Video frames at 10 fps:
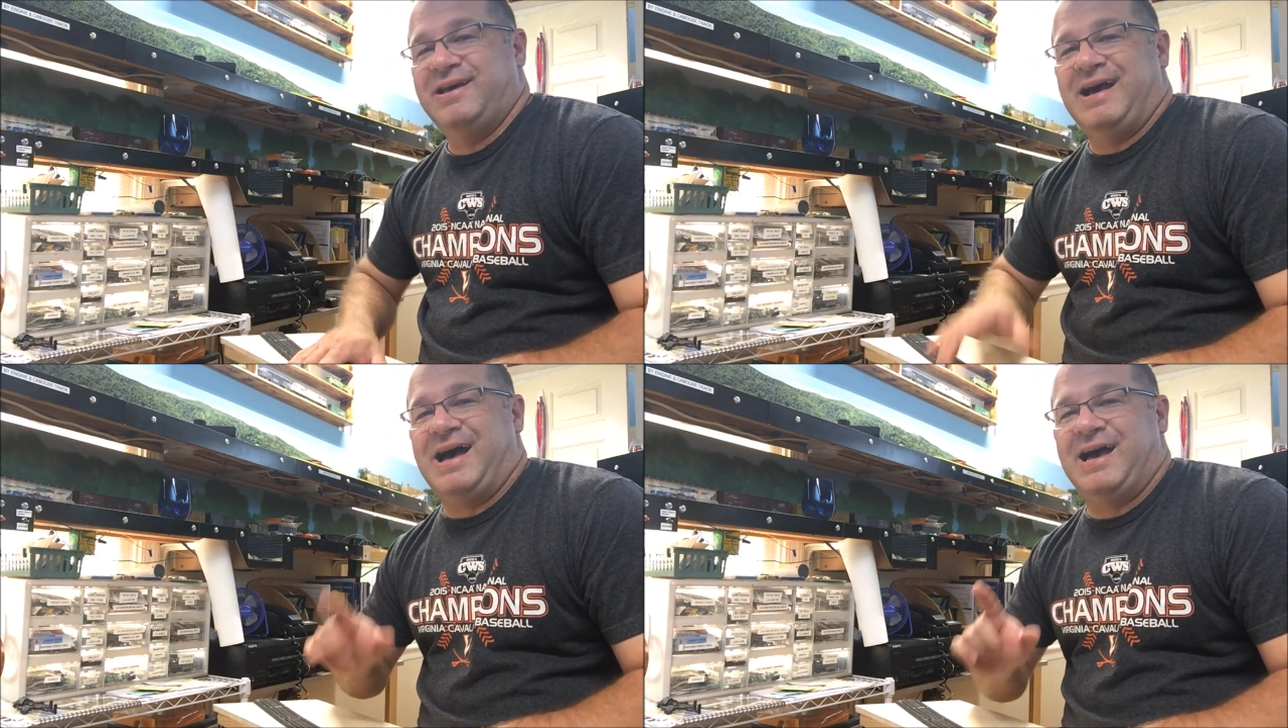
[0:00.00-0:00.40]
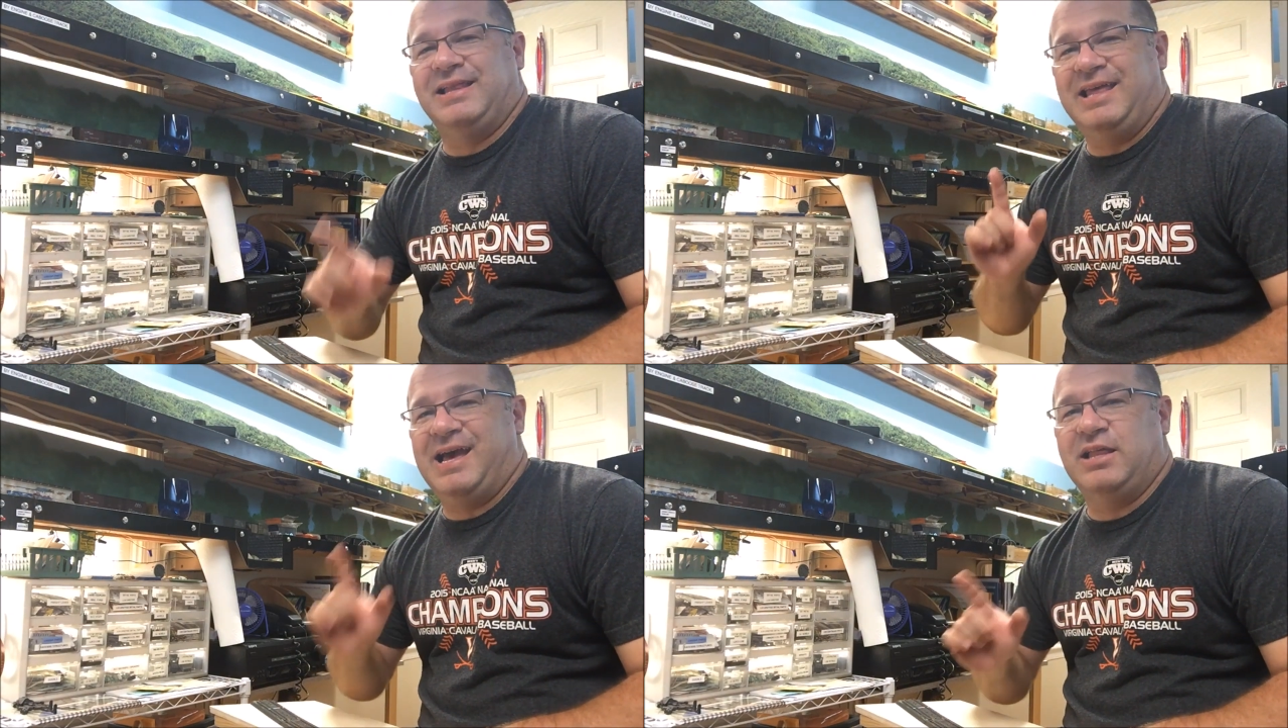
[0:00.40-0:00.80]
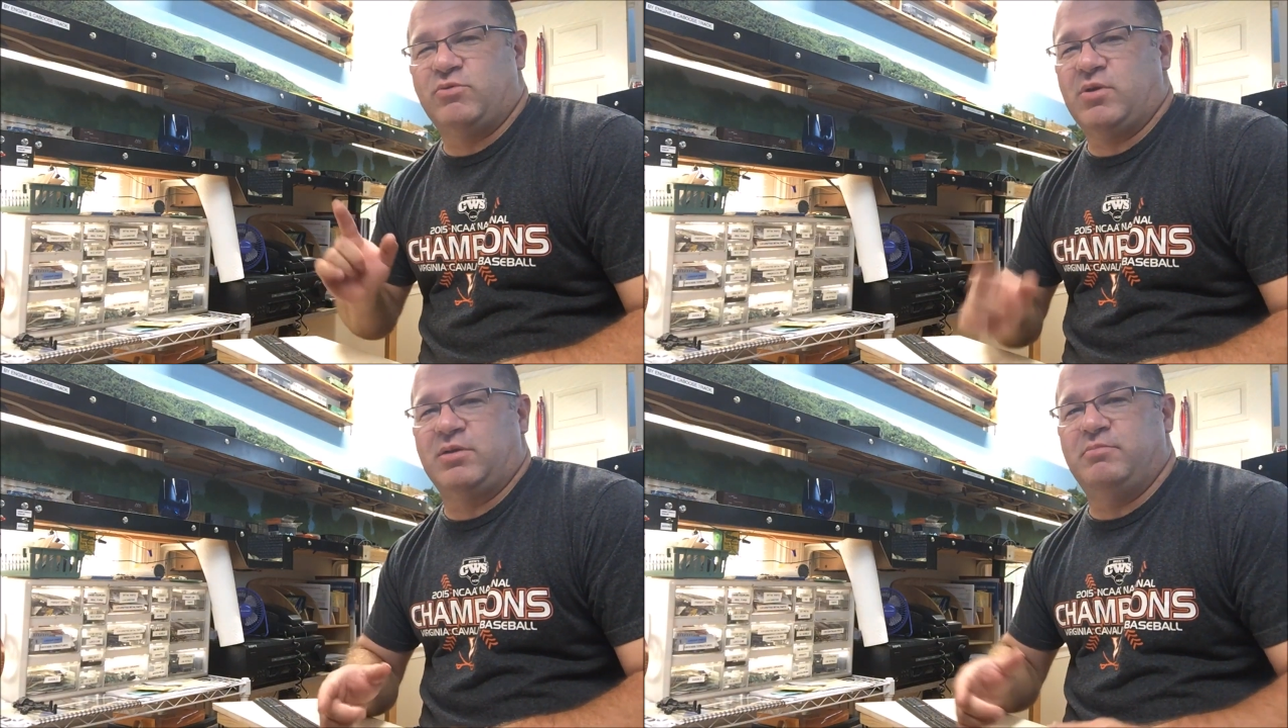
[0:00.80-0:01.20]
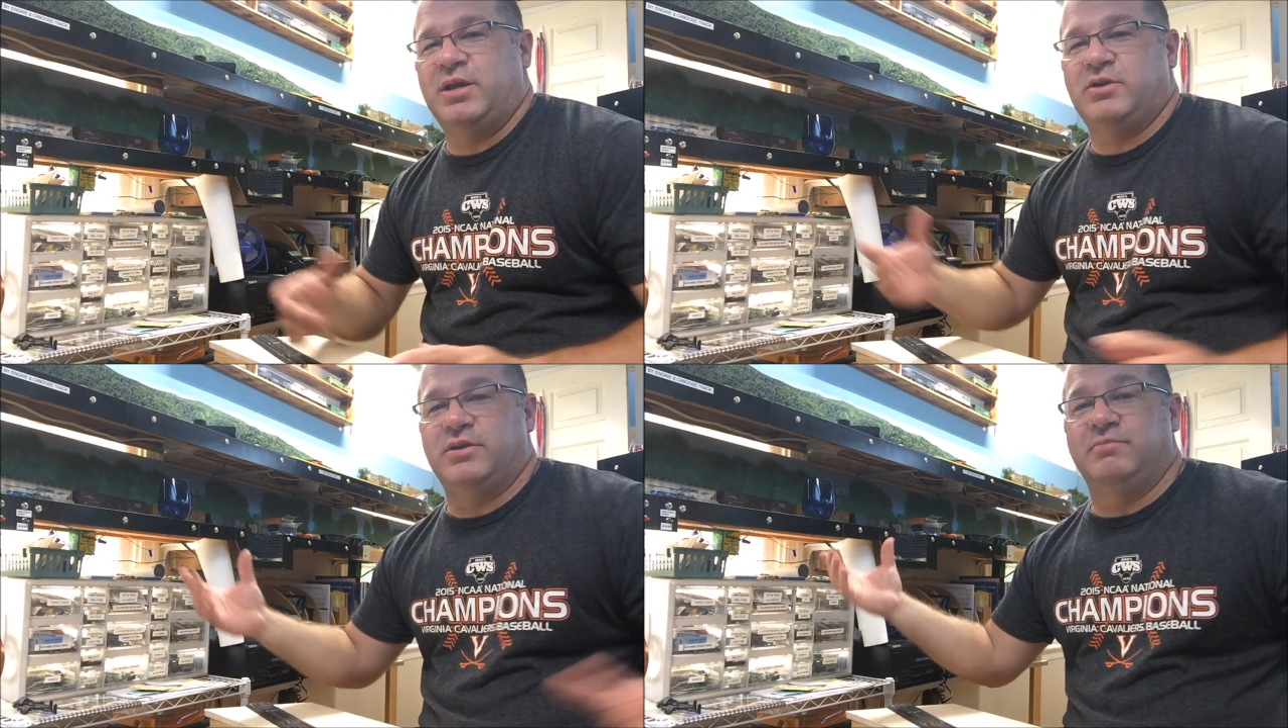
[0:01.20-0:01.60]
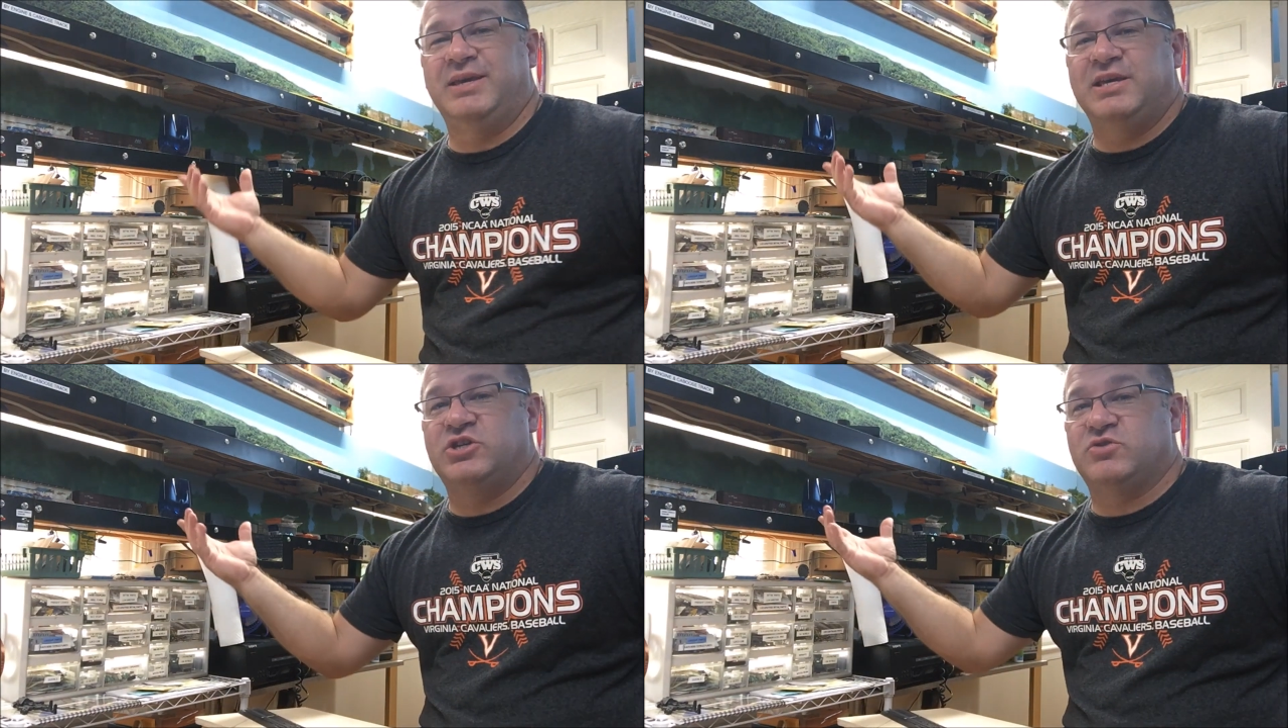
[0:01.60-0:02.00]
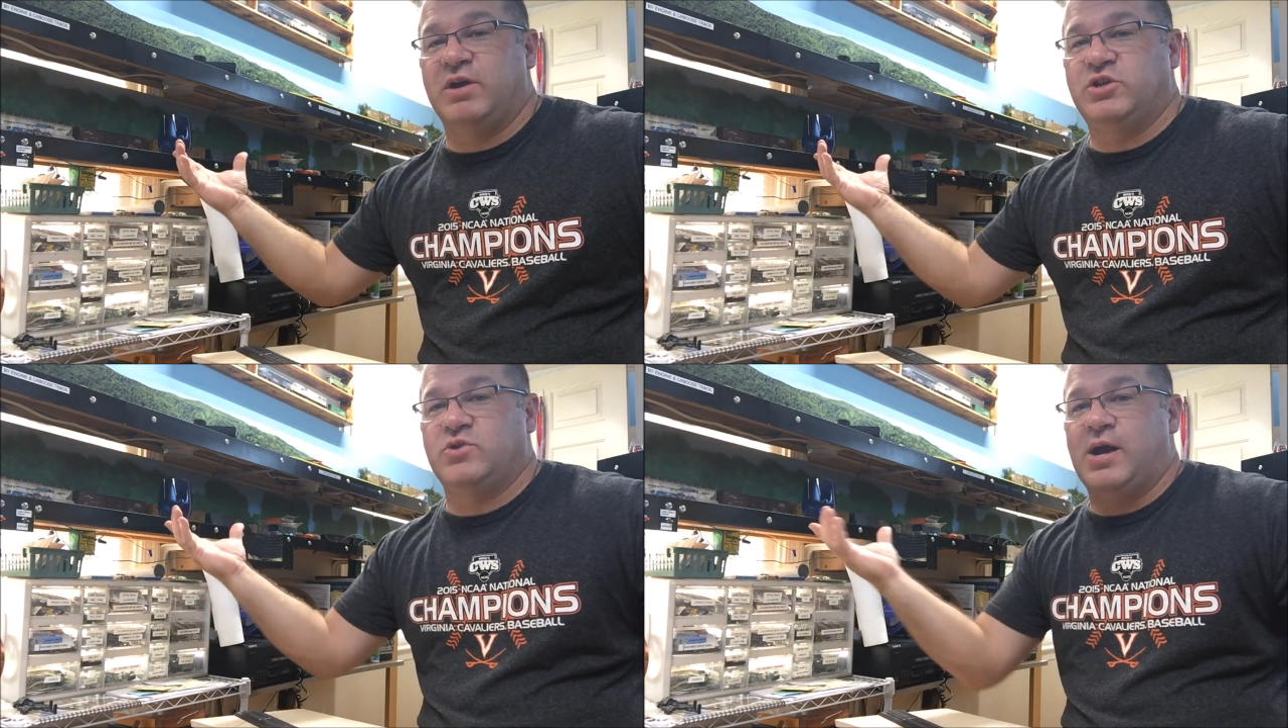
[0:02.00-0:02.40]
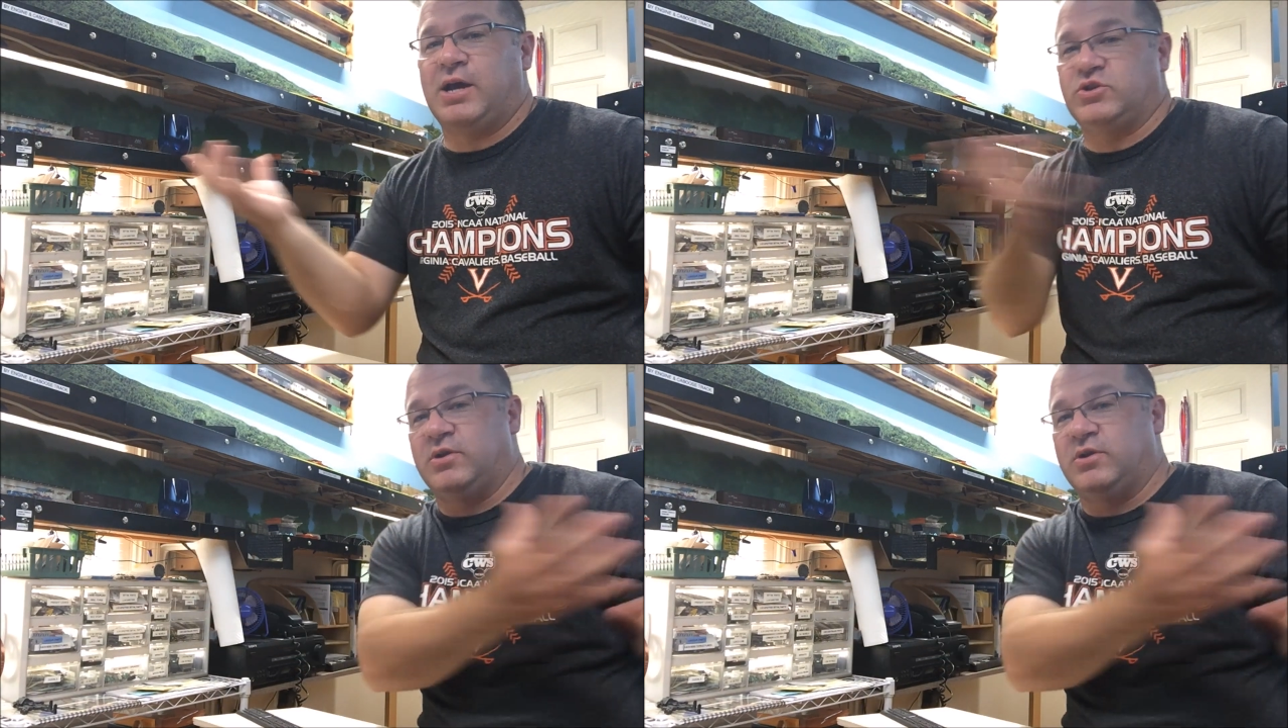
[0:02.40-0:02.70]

highly recommend it be straight track,